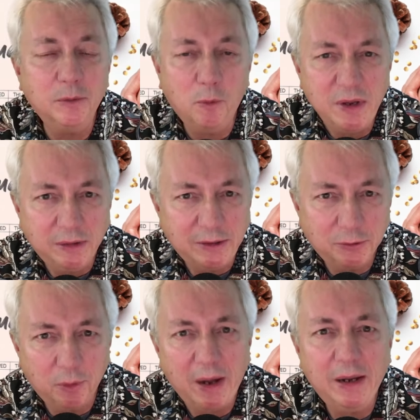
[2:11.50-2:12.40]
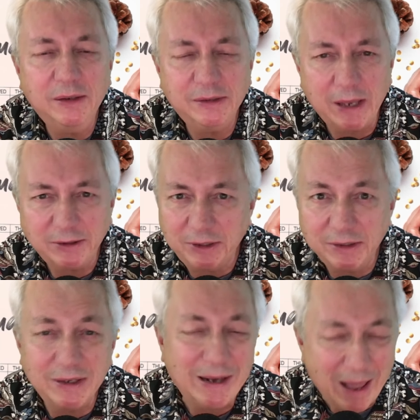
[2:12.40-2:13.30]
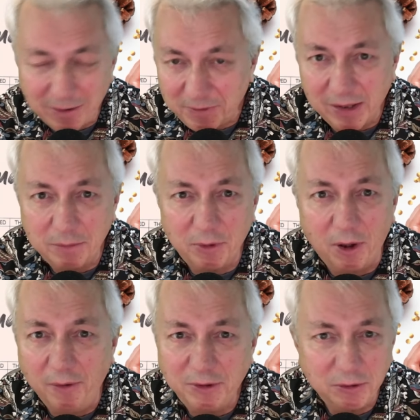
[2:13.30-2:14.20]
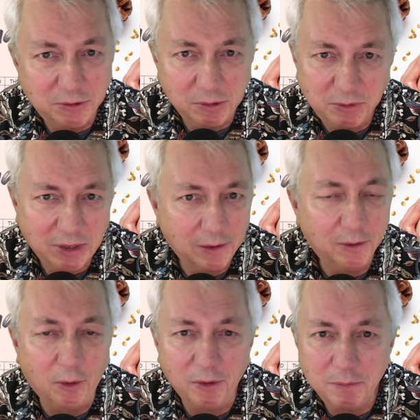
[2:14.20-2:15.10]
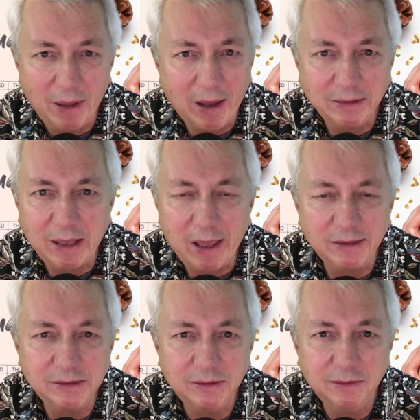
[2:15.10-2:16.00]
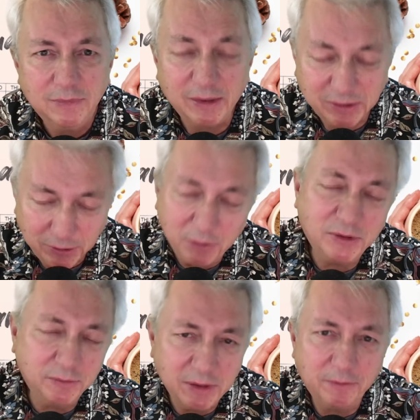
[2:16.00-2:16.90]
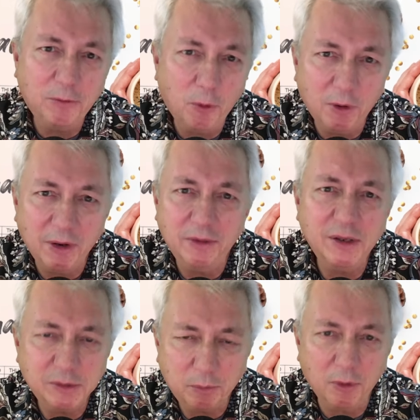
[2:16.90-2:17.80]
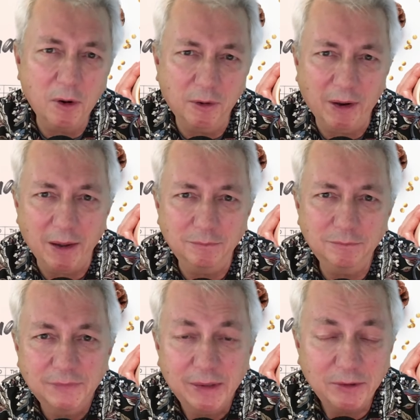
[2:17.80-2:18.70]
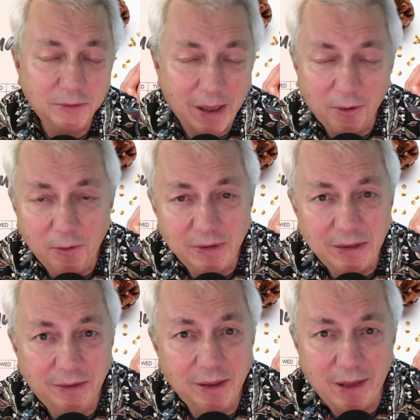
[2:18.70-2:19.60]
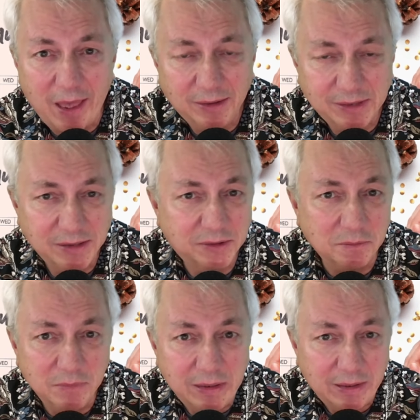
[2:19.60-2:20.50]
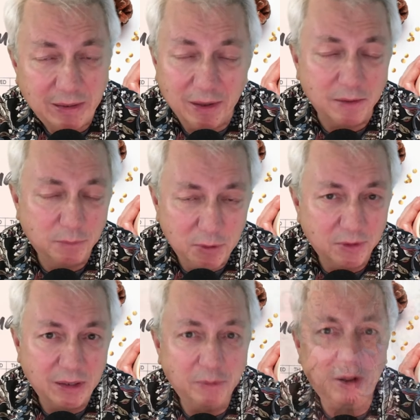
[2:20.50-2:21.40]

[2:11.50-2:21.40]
some weekly training sessions not available on the YouTube channel or the podcast exclusively for this program. And you'll not only get access to me and Pookie,